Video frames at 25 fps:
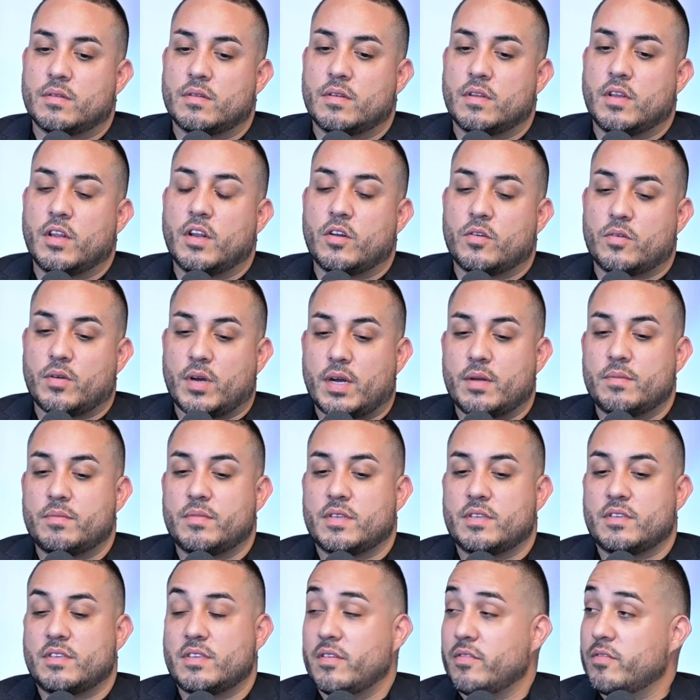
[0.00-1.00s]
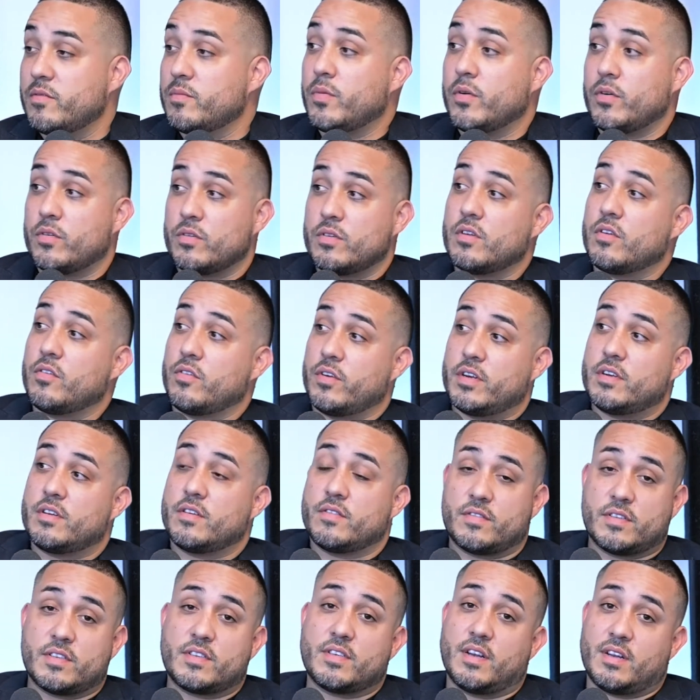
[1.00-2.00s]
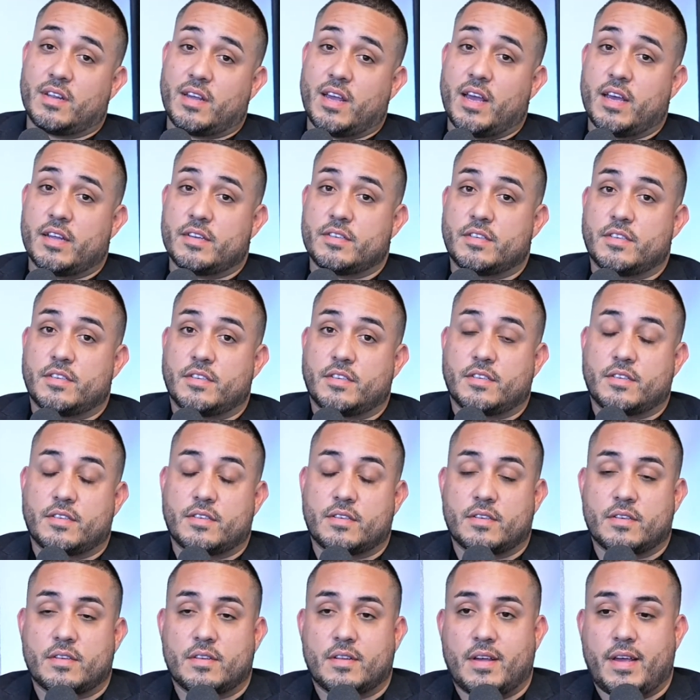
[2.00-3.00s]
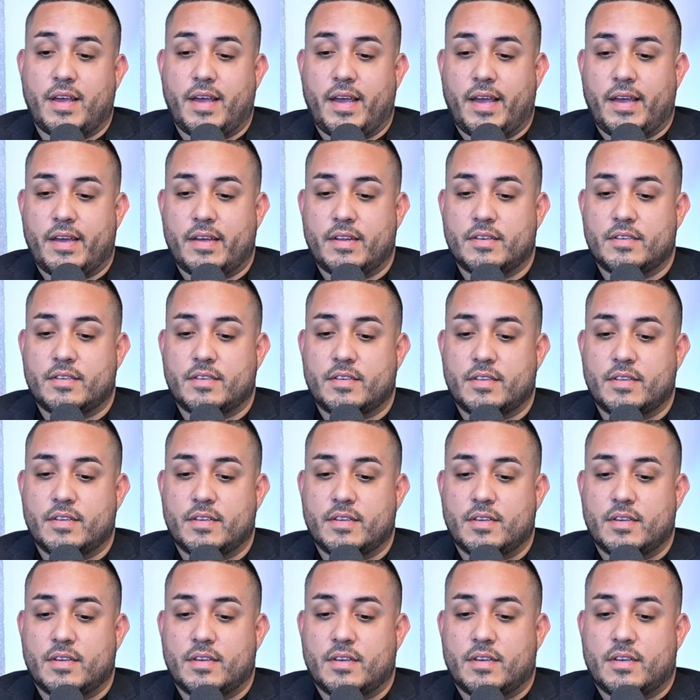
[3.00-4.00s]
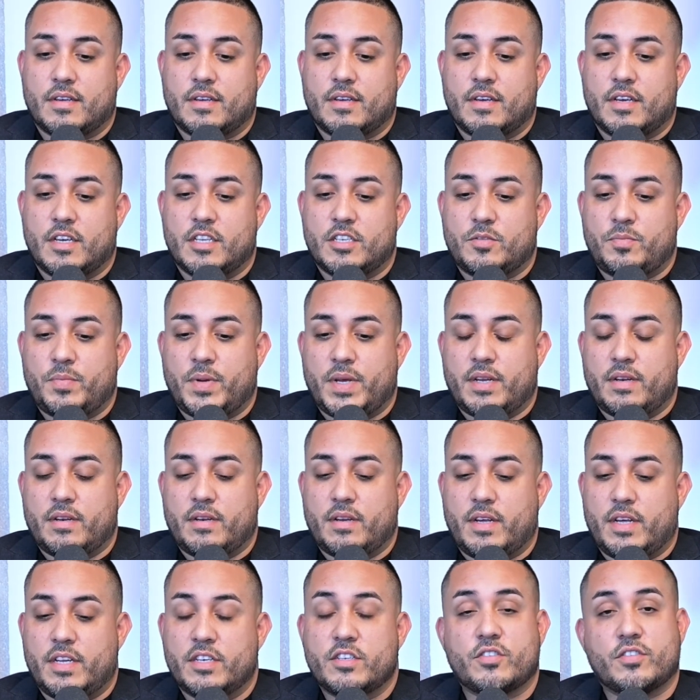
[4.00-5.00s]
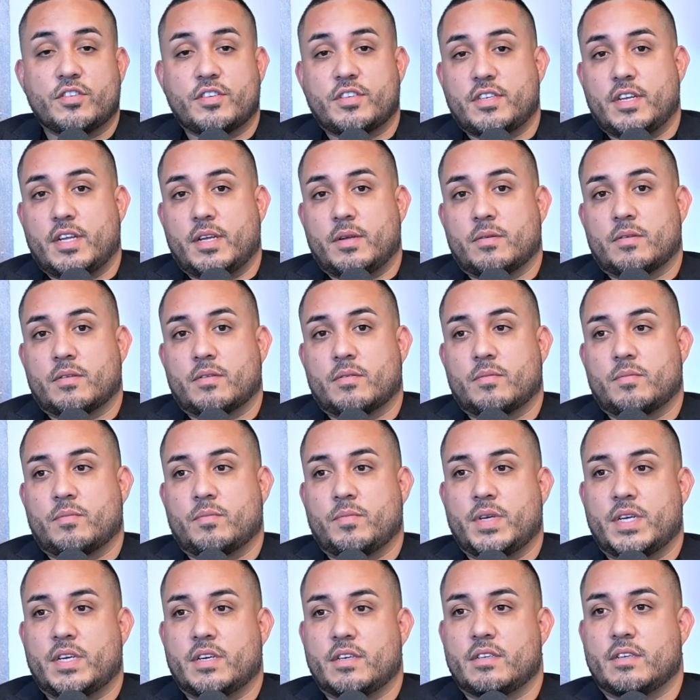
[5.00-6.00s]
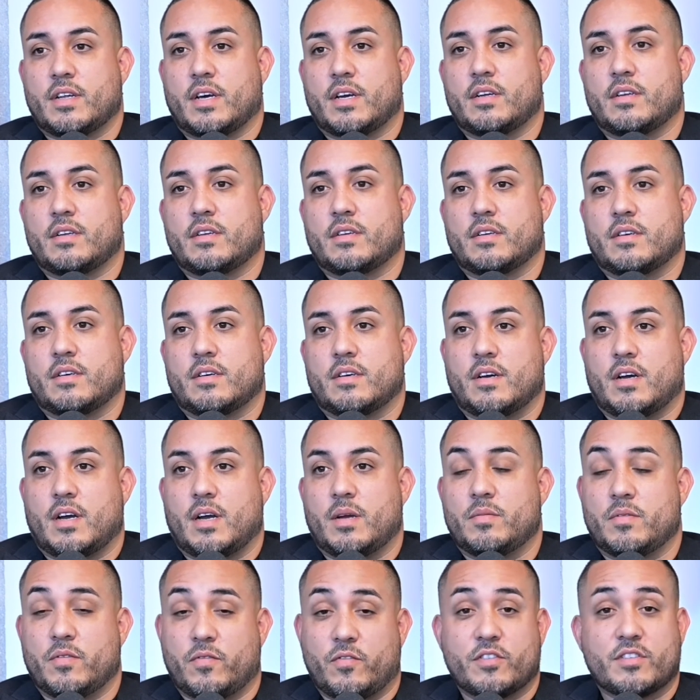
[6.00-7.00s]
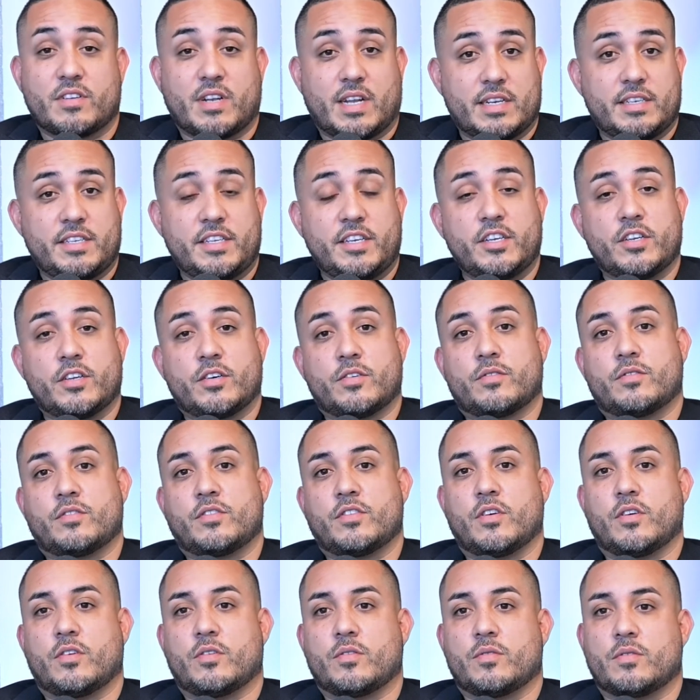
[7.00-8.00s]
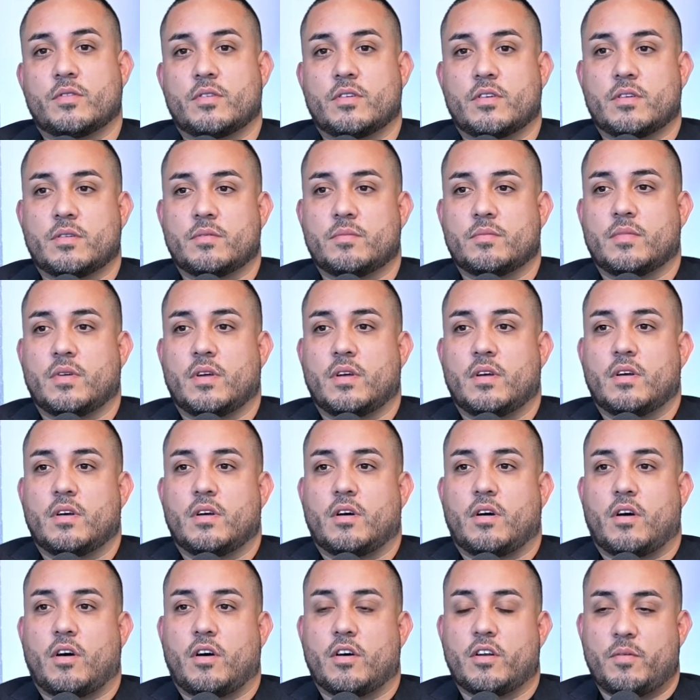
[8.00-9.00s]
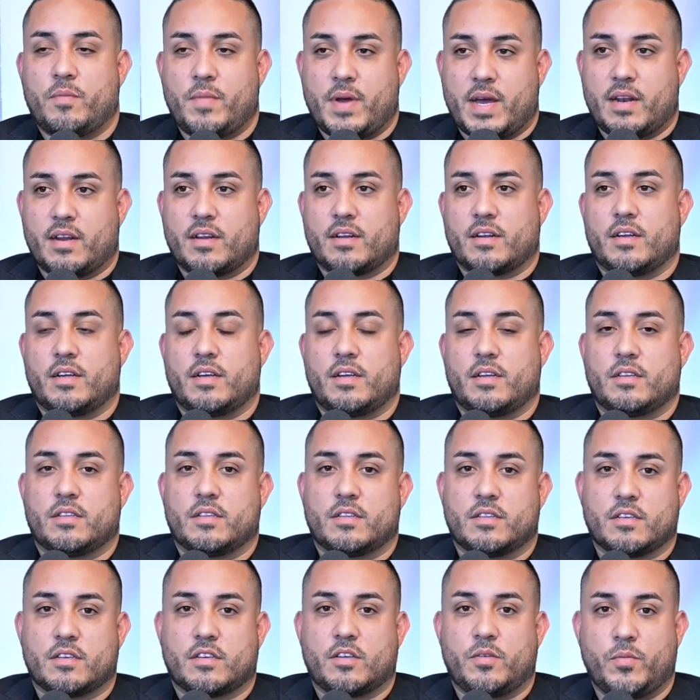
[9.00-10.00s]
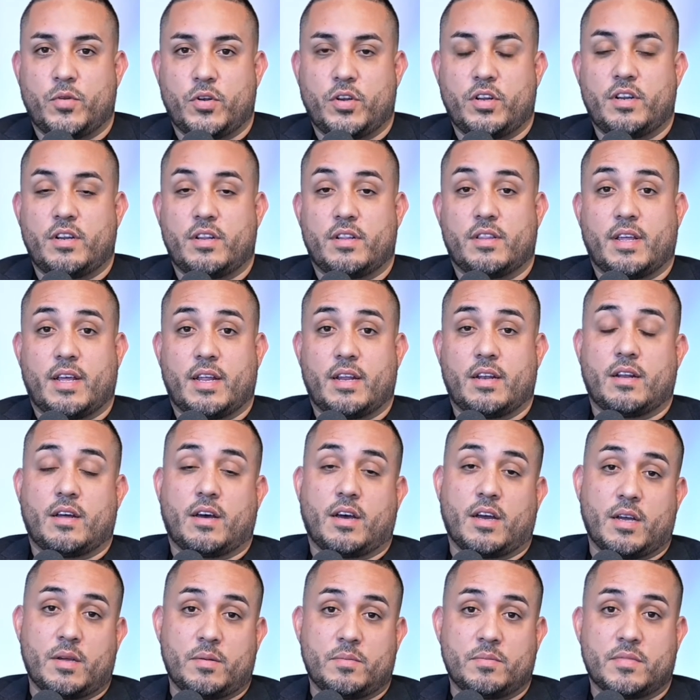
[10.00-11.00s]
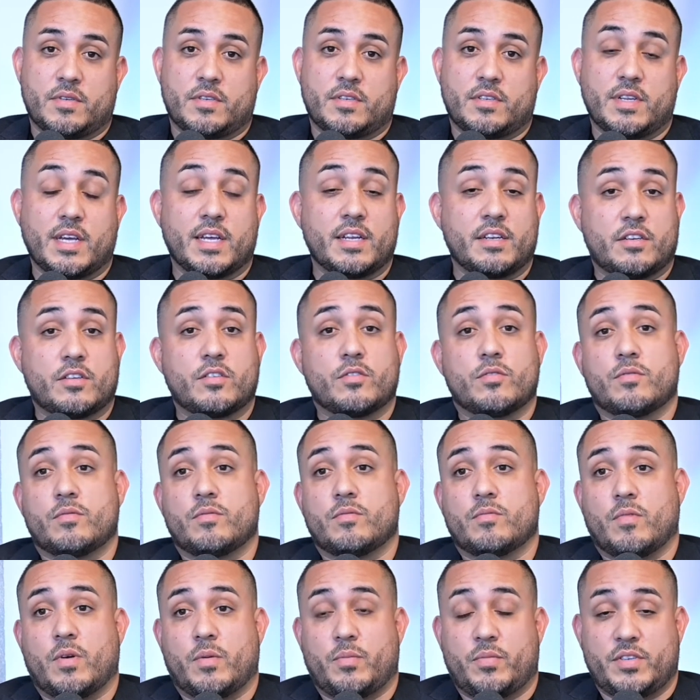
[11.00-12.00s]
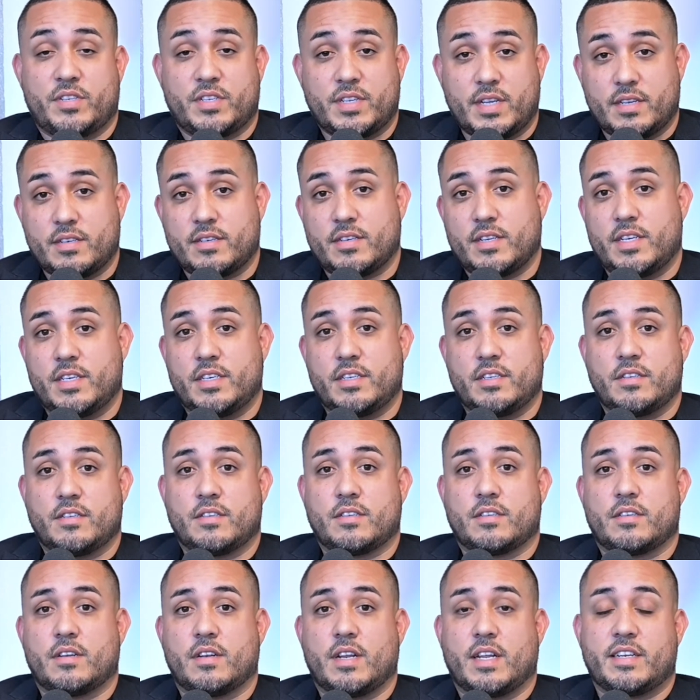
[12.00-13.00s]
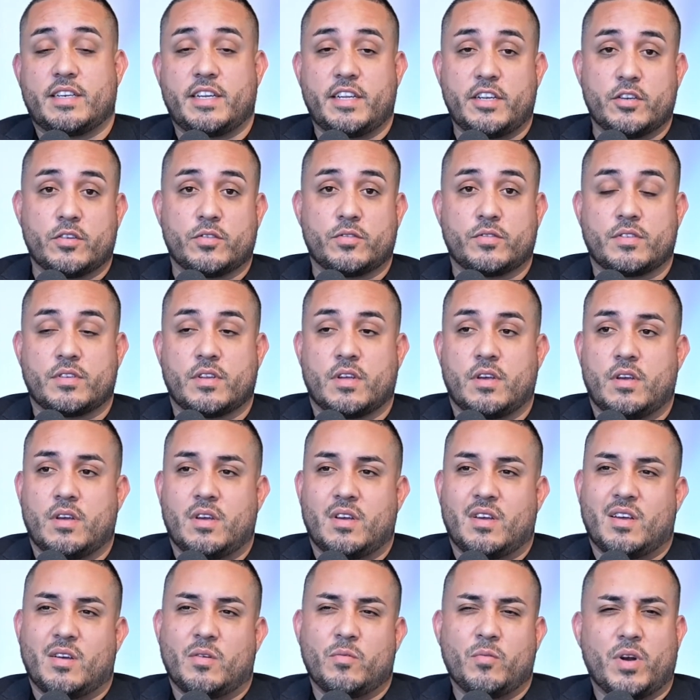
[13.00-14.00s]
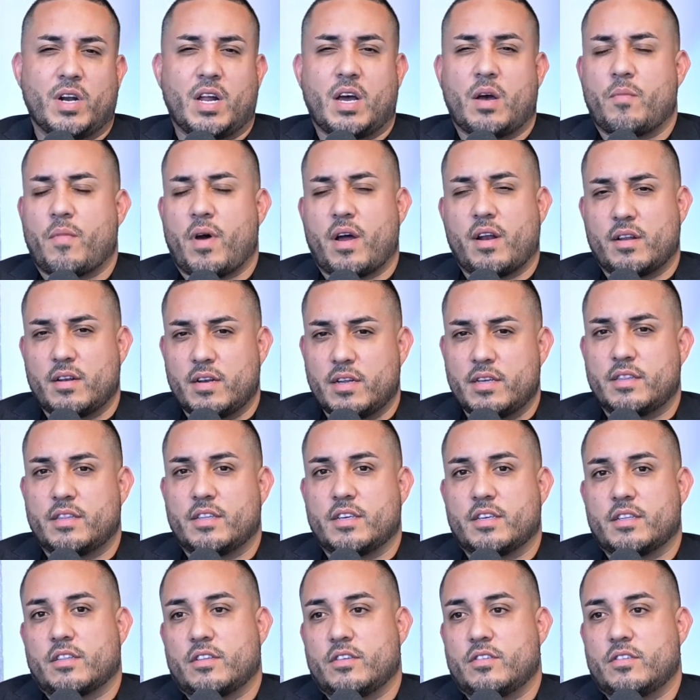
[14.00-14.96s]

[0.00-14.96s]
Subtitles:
I'm the 7th Poet Laureate of the state of Kansas, and it's been interesting because I'm the first Latino, so automatically the community that I'm said to represent is Latinos. We're not monolithic.